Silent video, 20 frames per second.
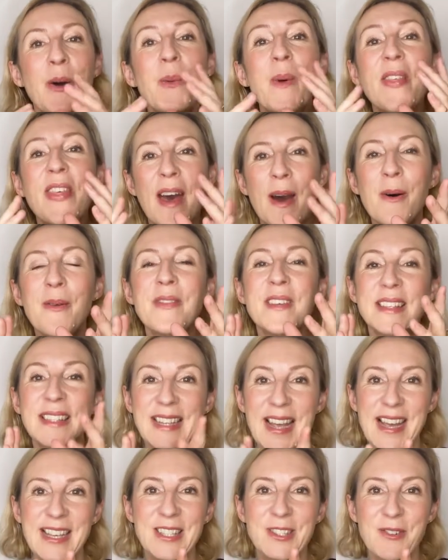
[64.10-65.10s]
without the
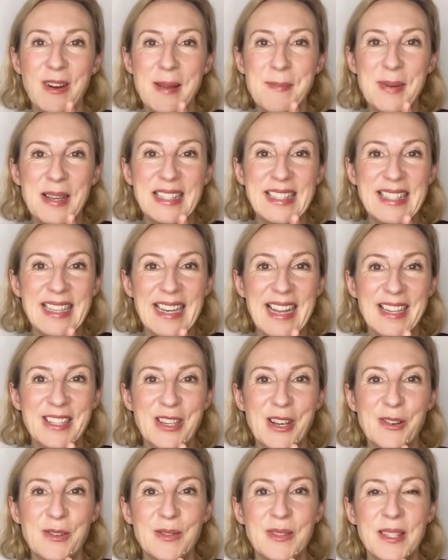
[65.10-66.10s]
skyscraper
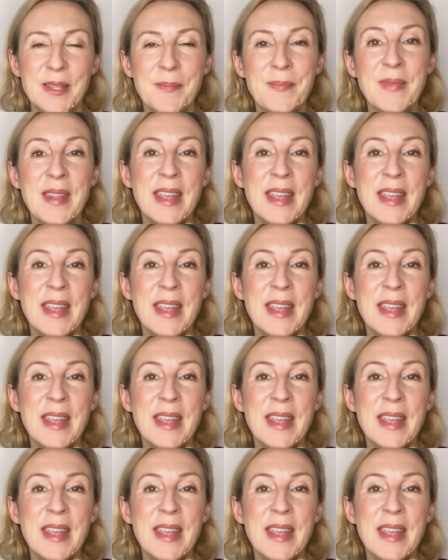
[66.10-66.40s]
stilettos.